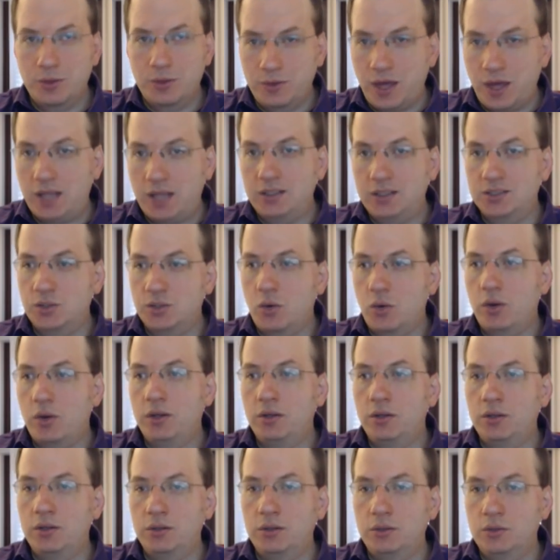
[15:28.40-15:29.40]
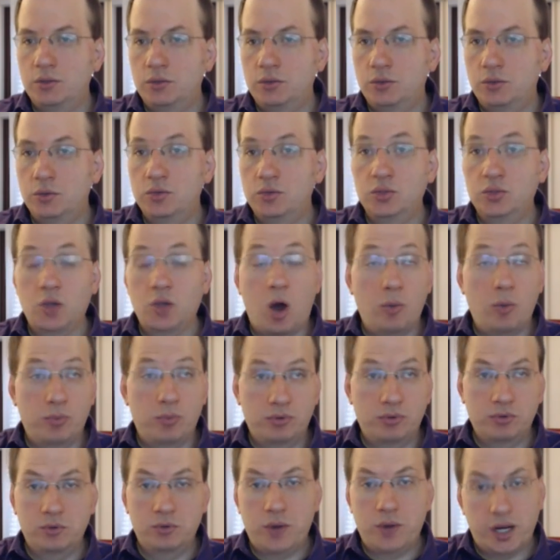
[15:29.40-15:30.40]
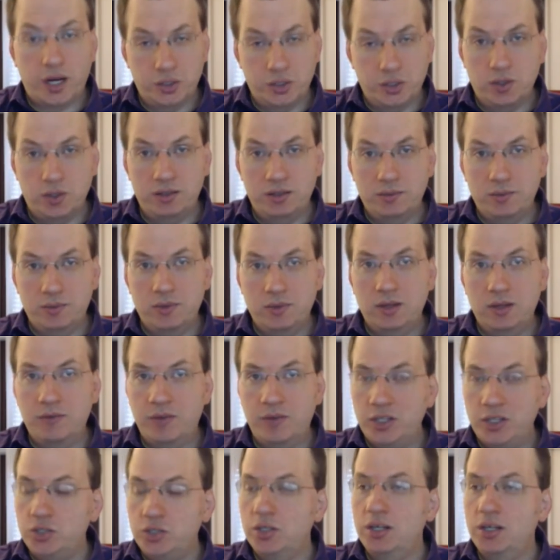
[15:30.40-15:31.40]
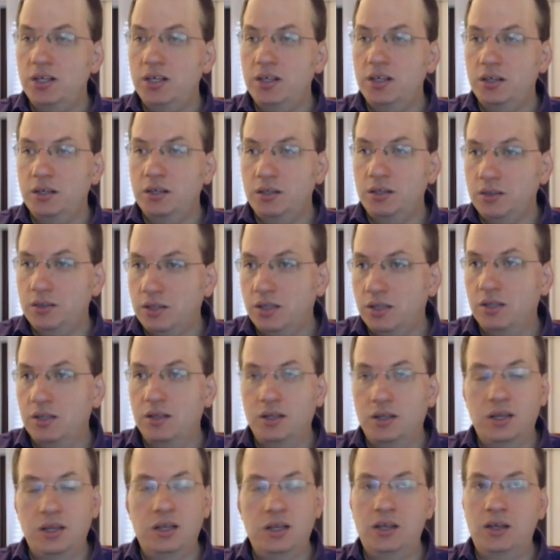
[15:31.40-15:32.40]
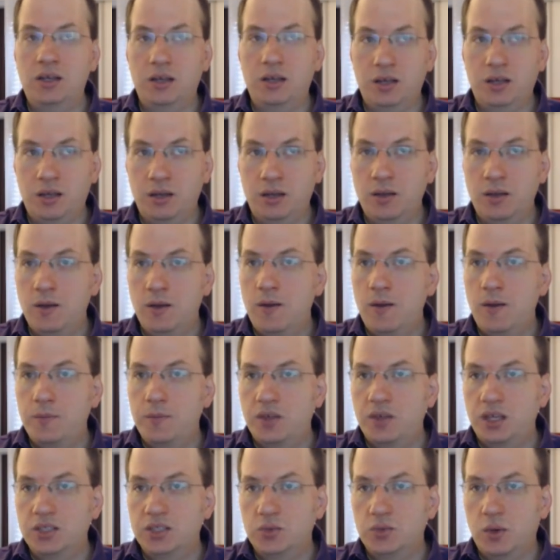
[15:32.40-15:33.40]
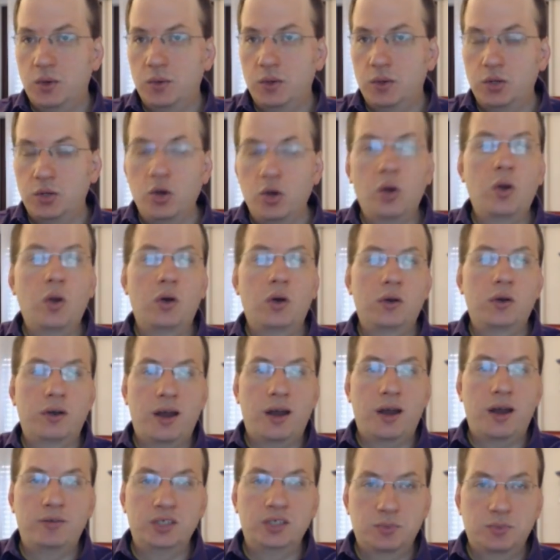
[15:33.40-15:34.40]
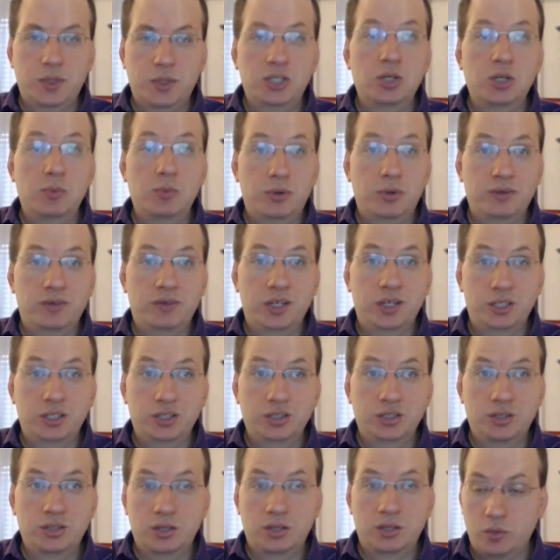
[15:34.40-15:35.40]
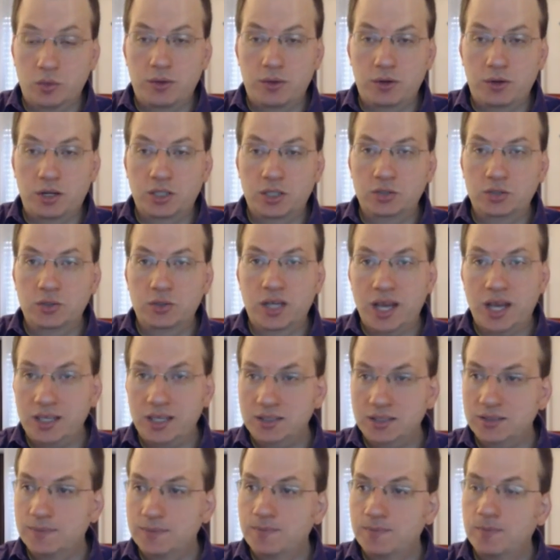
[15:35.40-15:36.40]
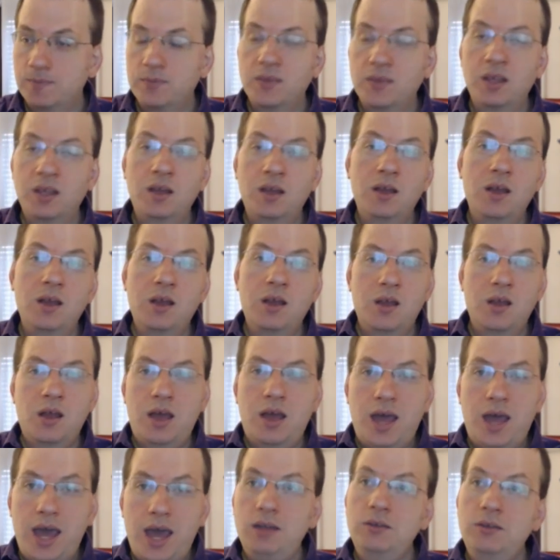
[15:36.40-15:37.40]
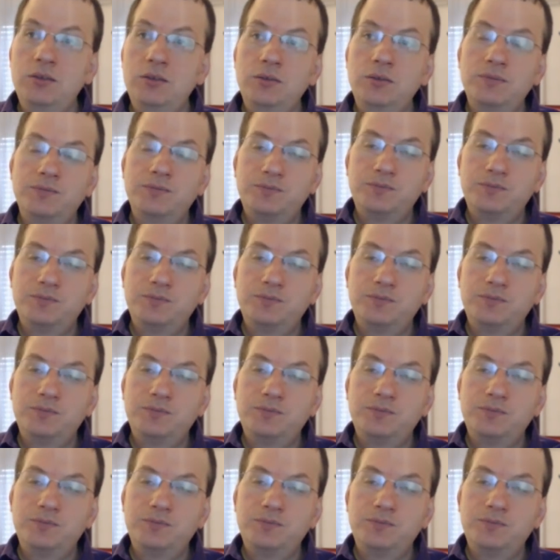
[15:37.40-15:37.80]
that is going to stop gradually. Eventually, Israel will no longer have this special privilege that no other country has. And